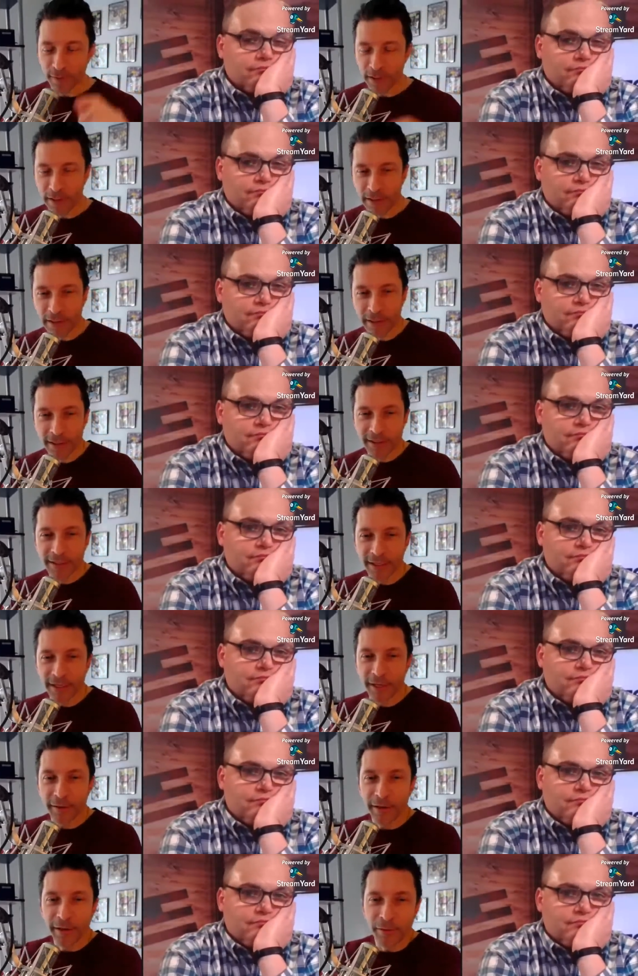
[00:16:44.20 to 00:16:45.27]
Speaker 1: uh,
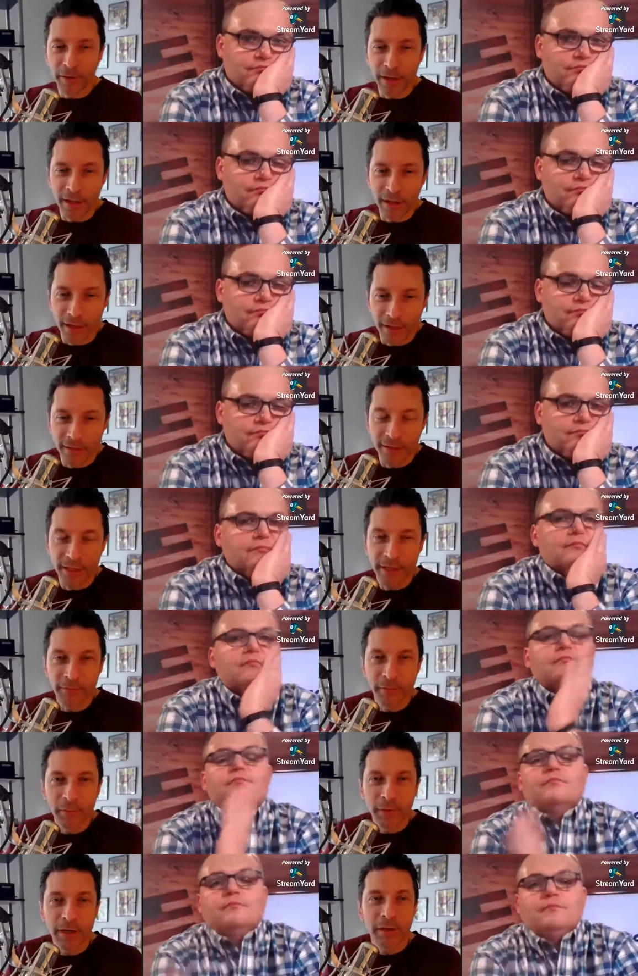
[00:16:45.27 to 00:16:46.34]
scenario and, and let
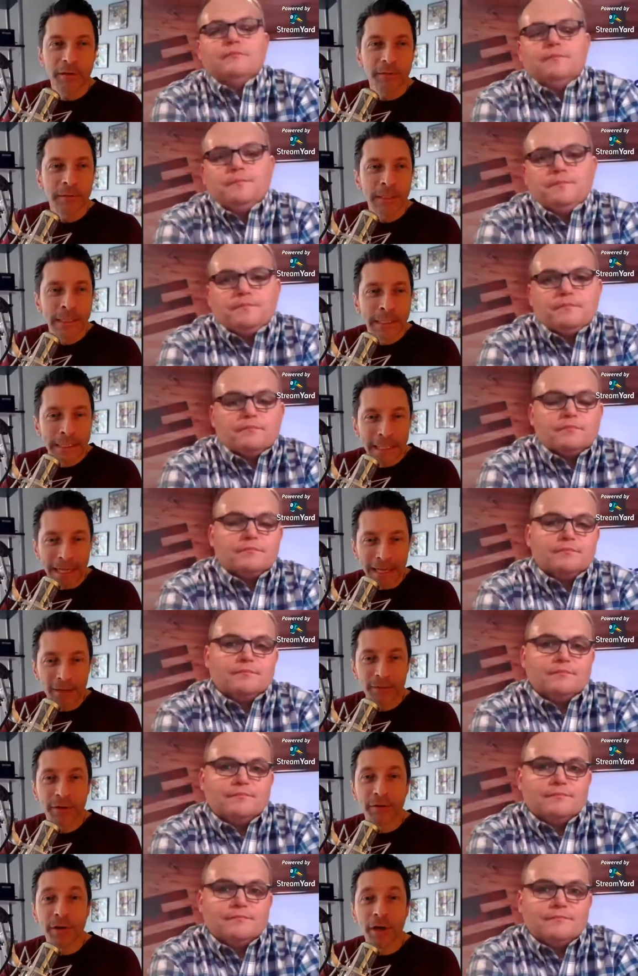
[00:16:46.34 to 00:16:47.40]
everyone else out
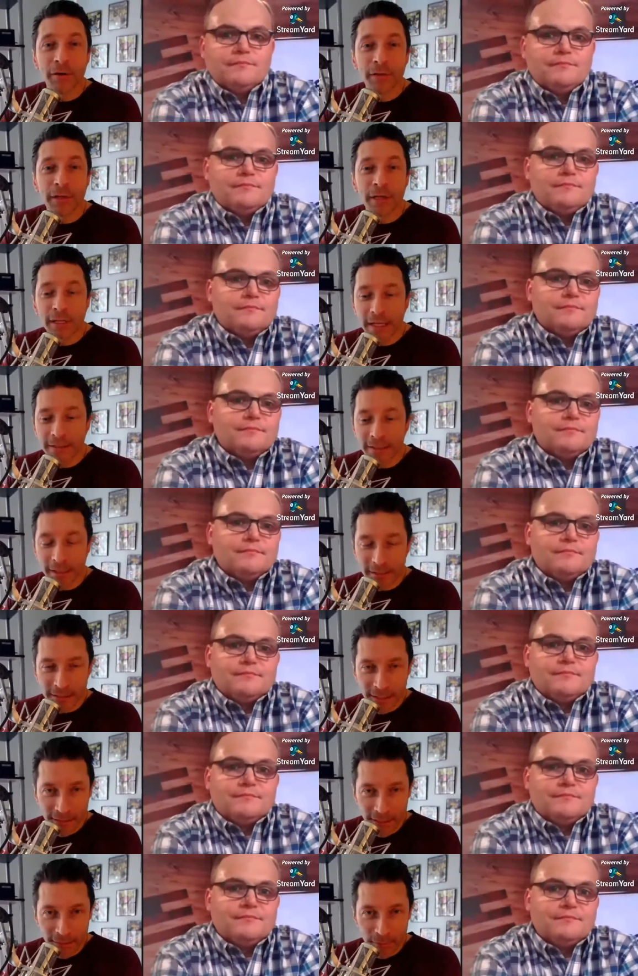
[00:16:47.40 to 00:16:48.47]
there know that has not
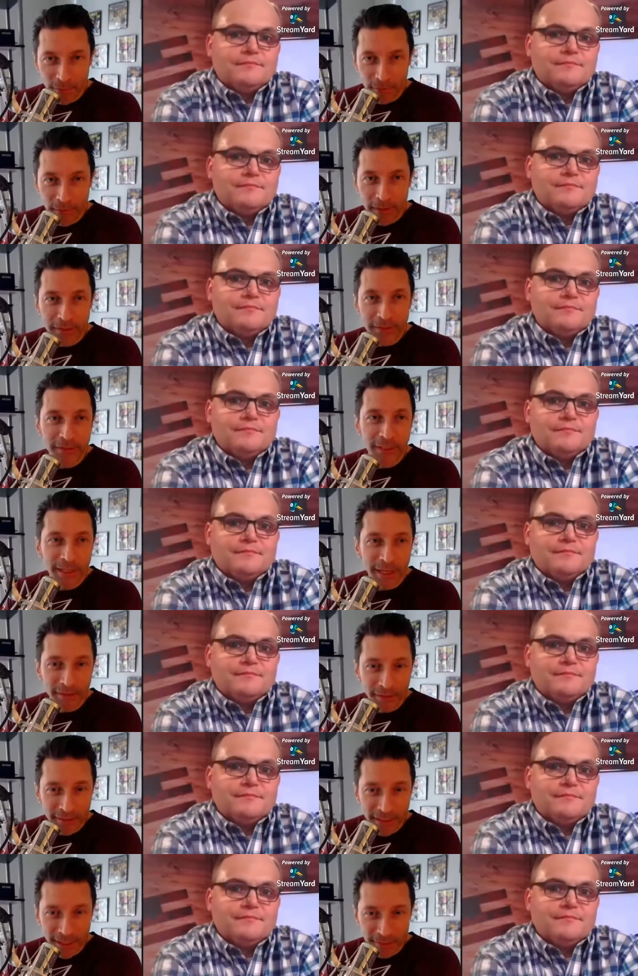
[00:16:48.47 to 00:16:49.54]
seen that movie the
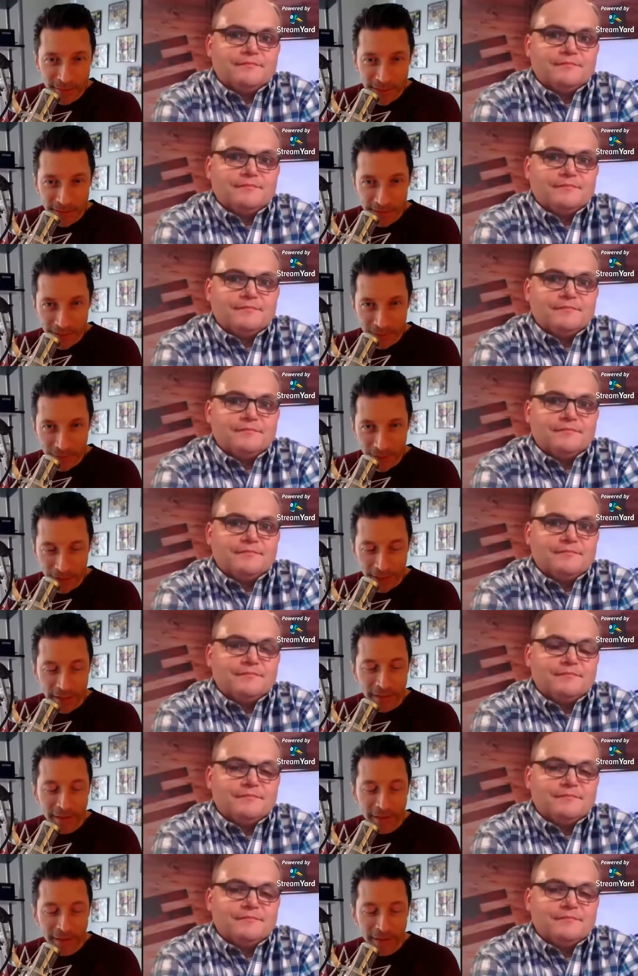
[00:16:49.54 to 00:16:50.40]
countless times that Steve and I